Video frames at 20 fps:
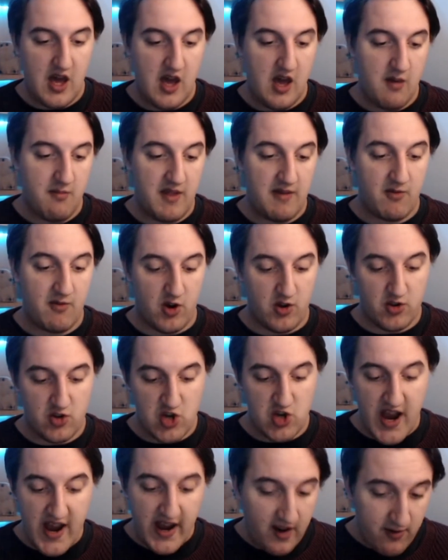they've got
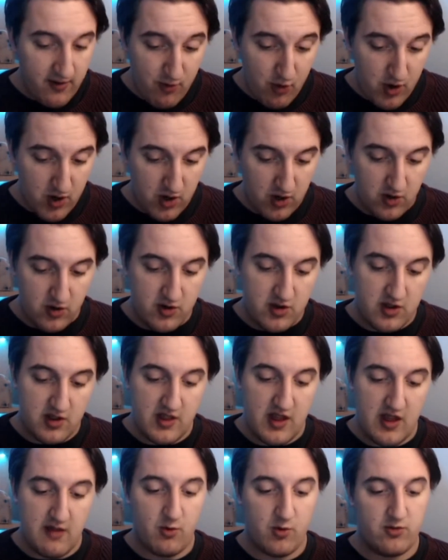jackfruit,
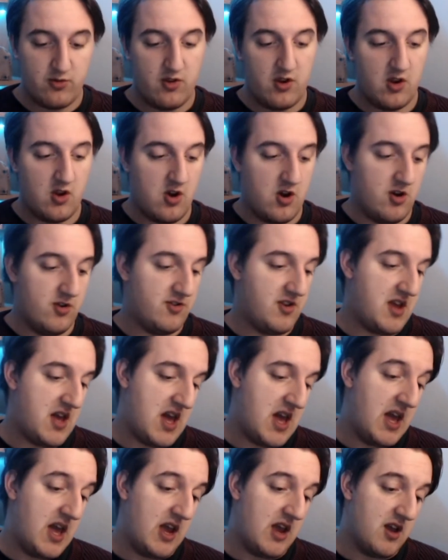they've also got
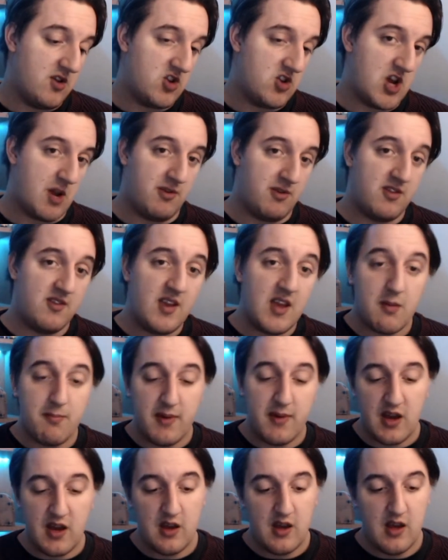a
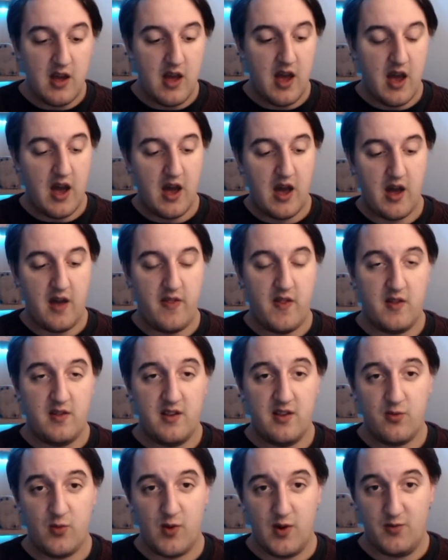jabuticaba, and then
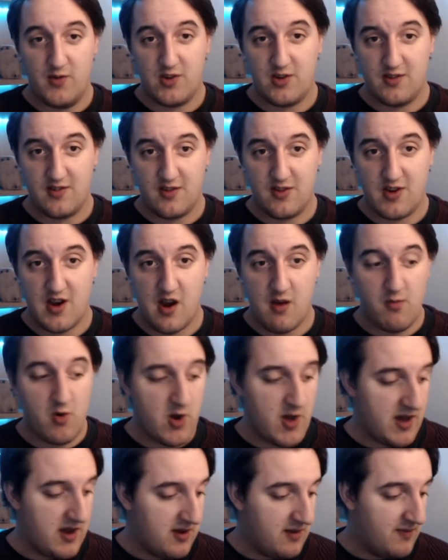this one, which is a
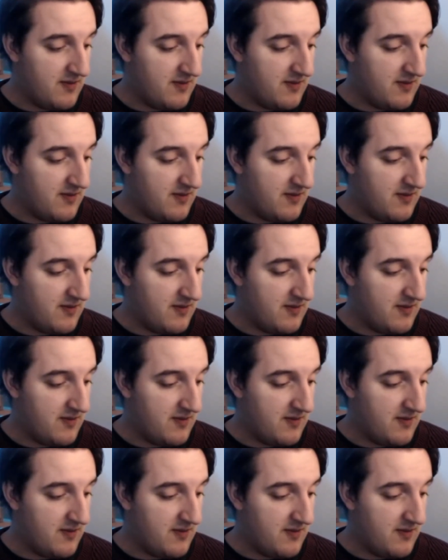cherimoya.